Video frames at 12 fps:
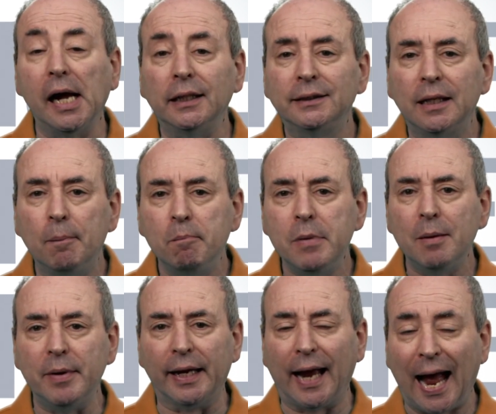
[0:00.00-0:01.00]
and to
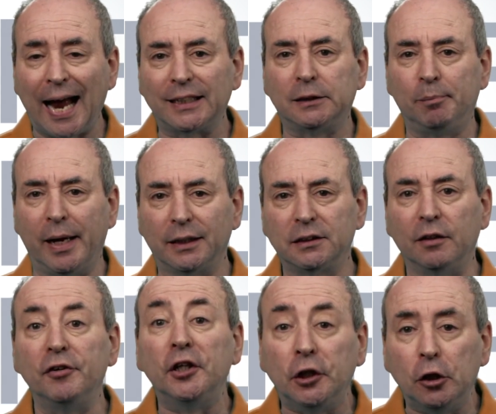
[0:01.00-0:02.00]
mimic aspects
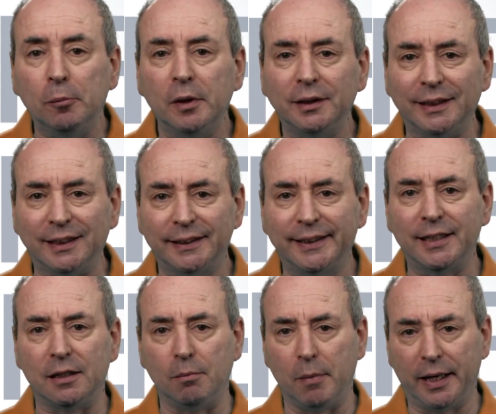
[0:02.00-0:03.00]
of human
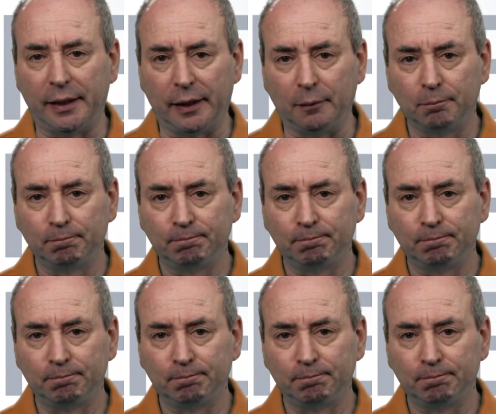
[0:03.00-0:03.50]
decision-making.